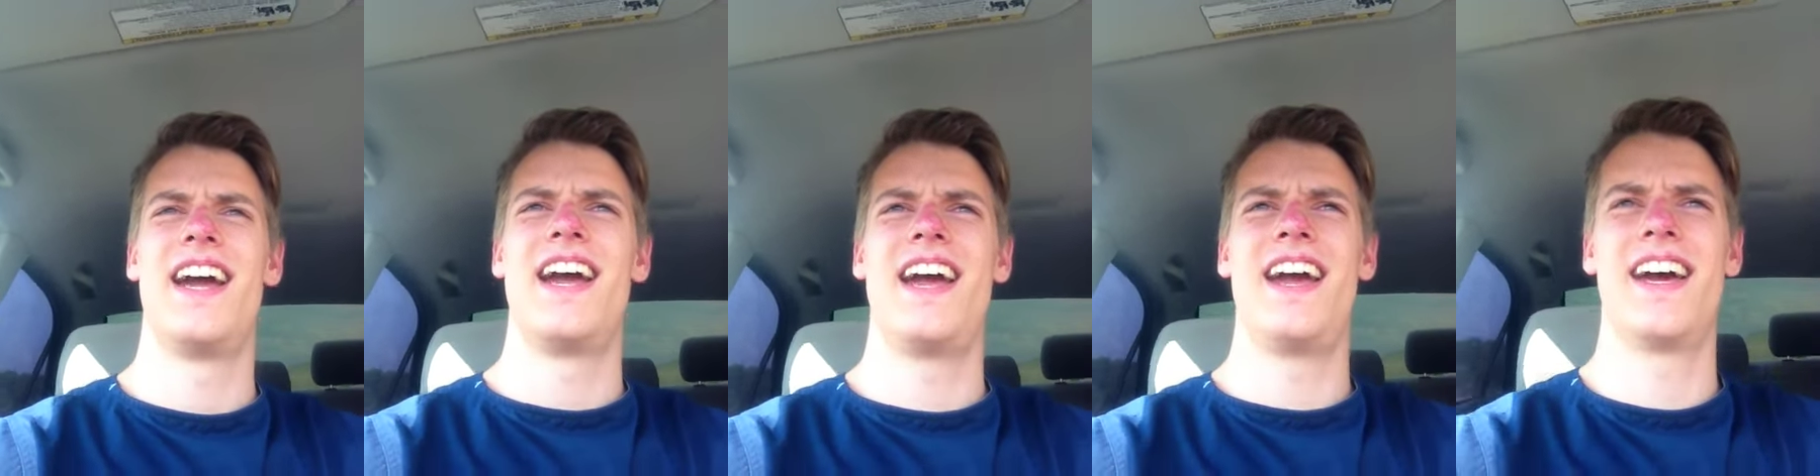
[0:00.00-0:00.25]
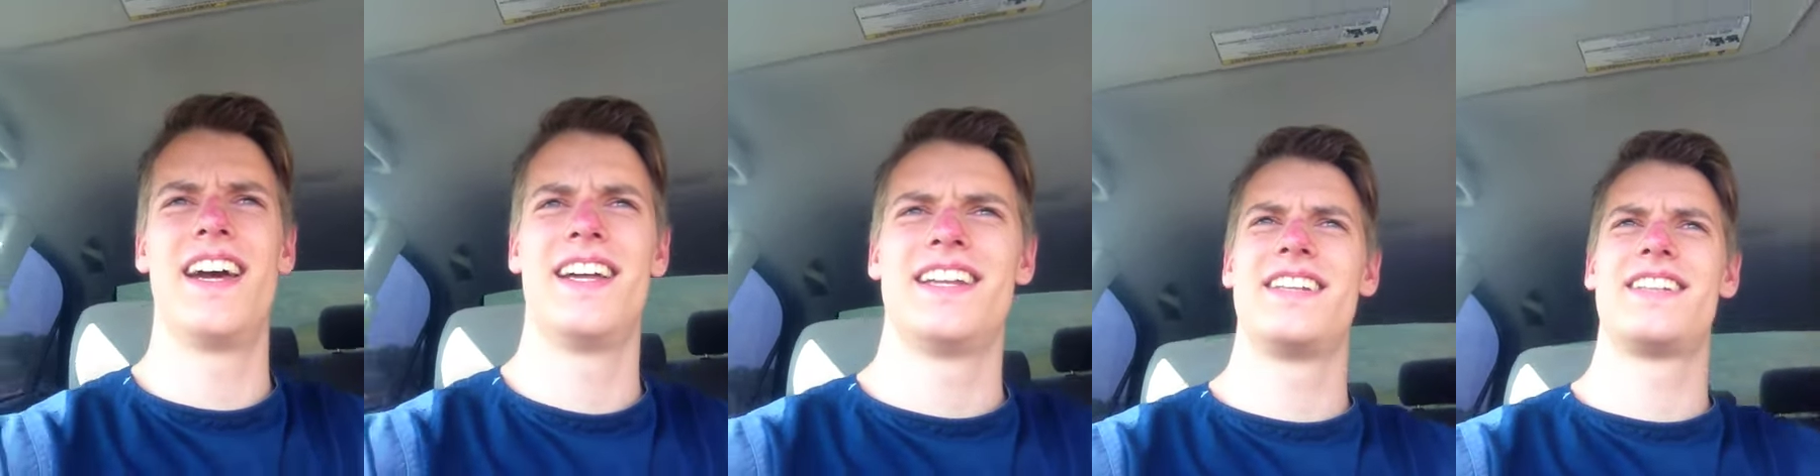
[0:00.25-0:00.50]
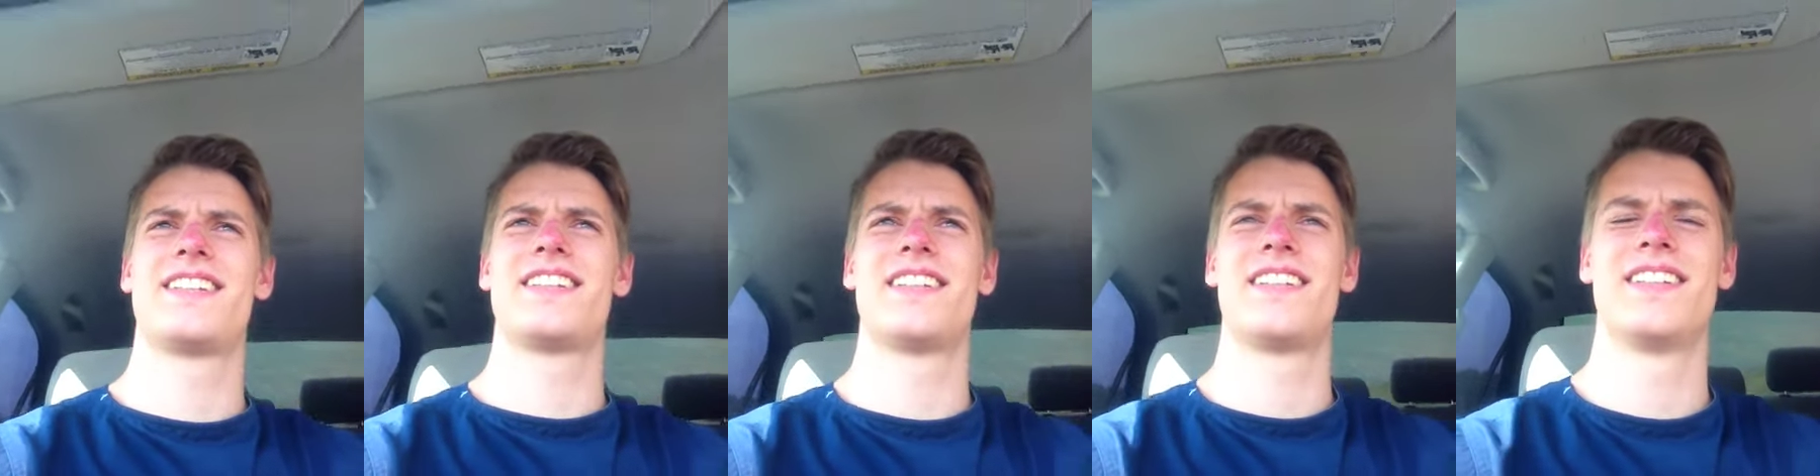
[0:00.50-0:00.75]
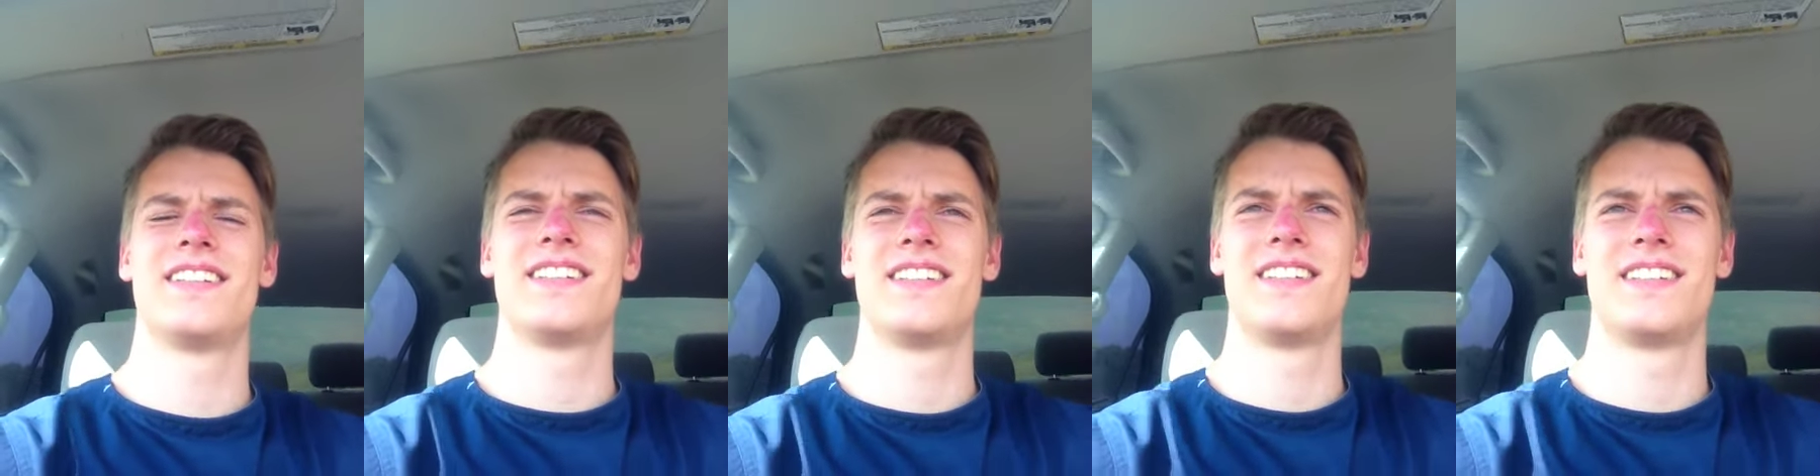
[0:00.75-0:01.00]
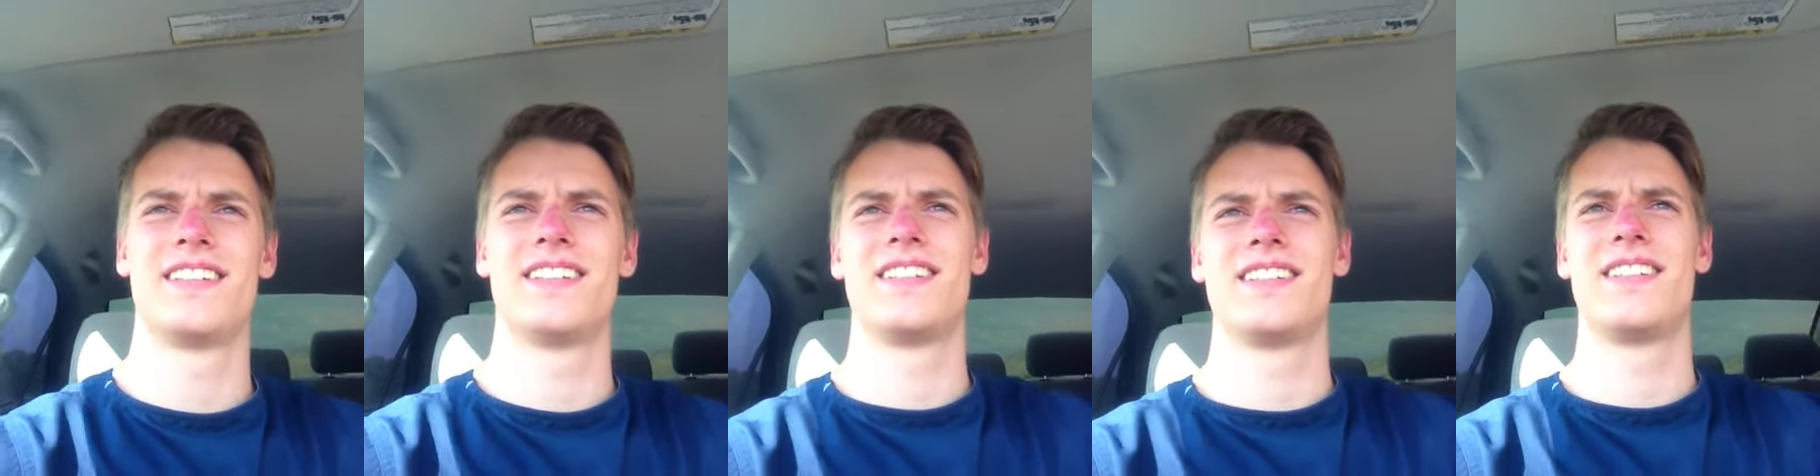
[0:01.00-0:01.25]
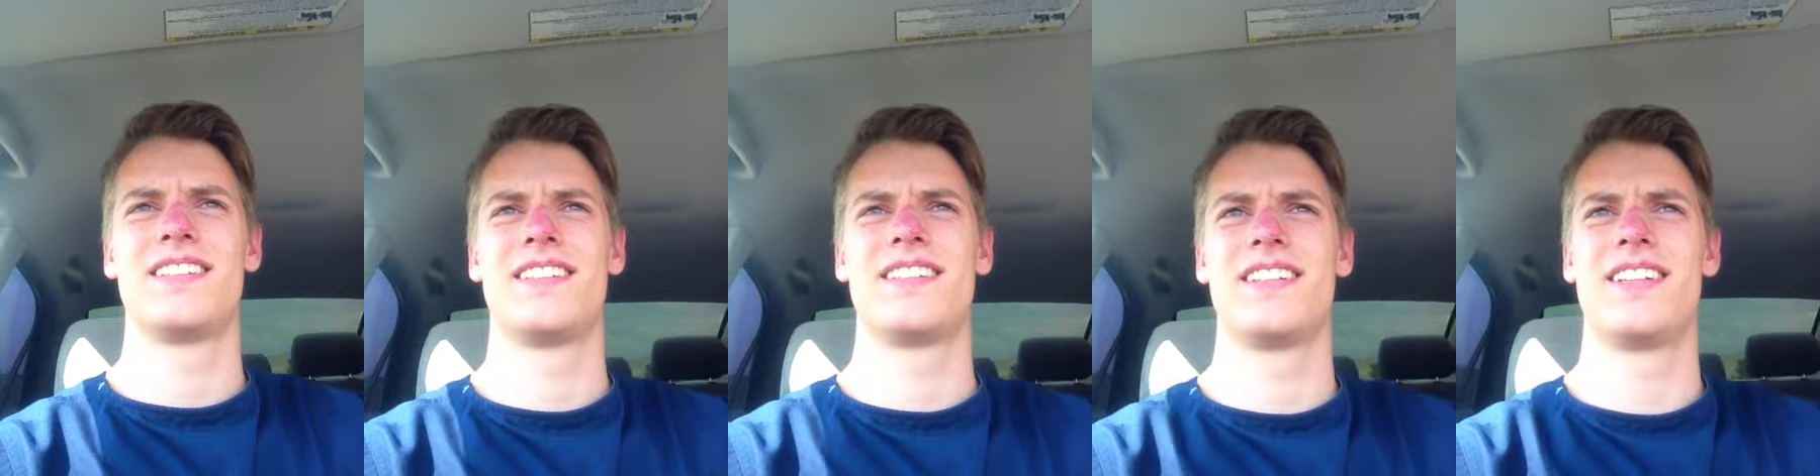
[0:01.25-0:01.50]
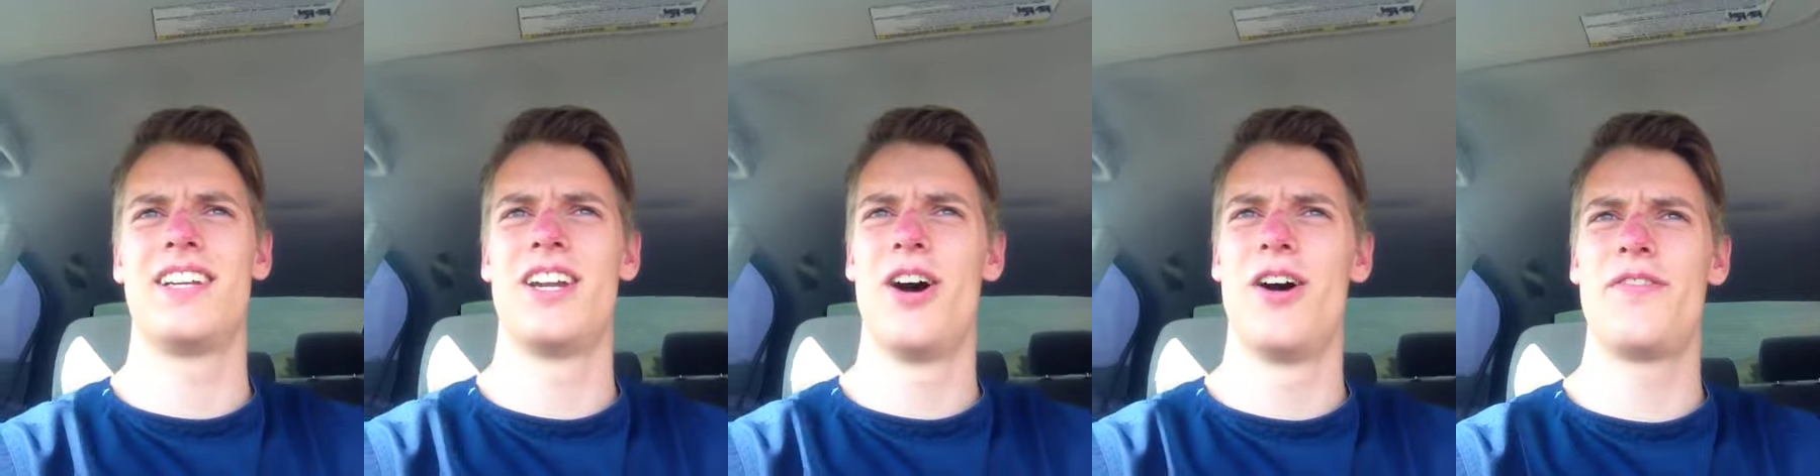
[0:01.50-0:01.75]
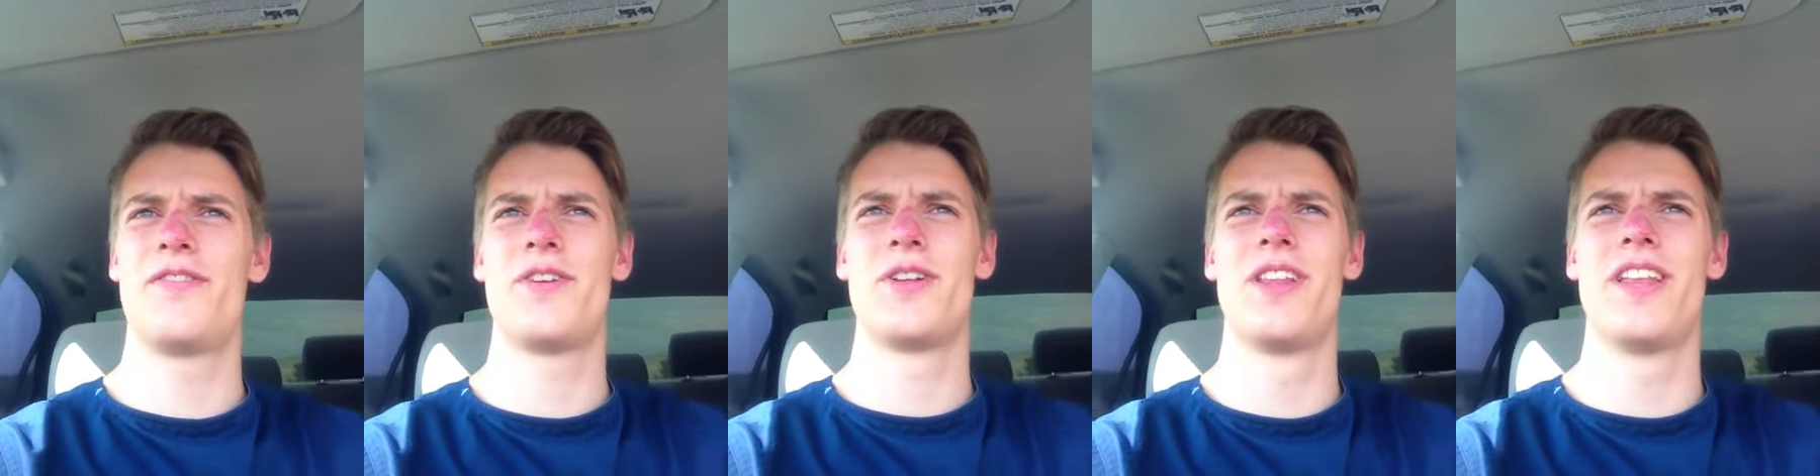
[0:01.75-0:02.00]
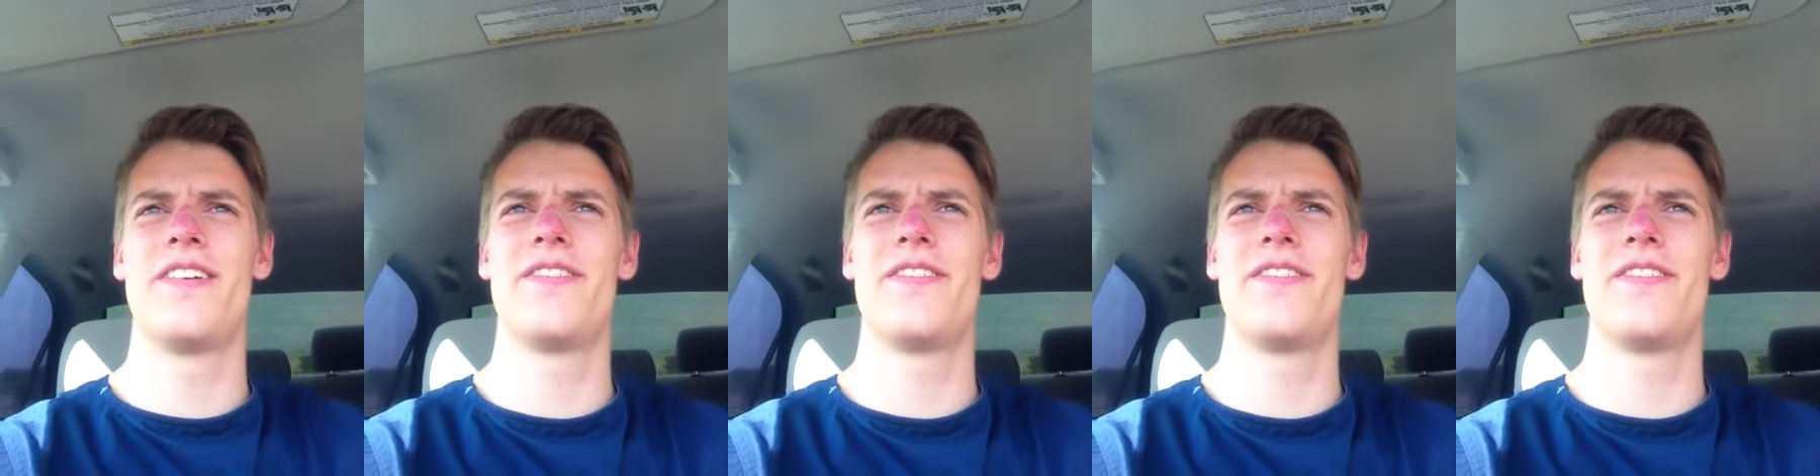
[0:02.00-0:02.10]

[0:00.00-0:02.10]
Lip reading: And you know, if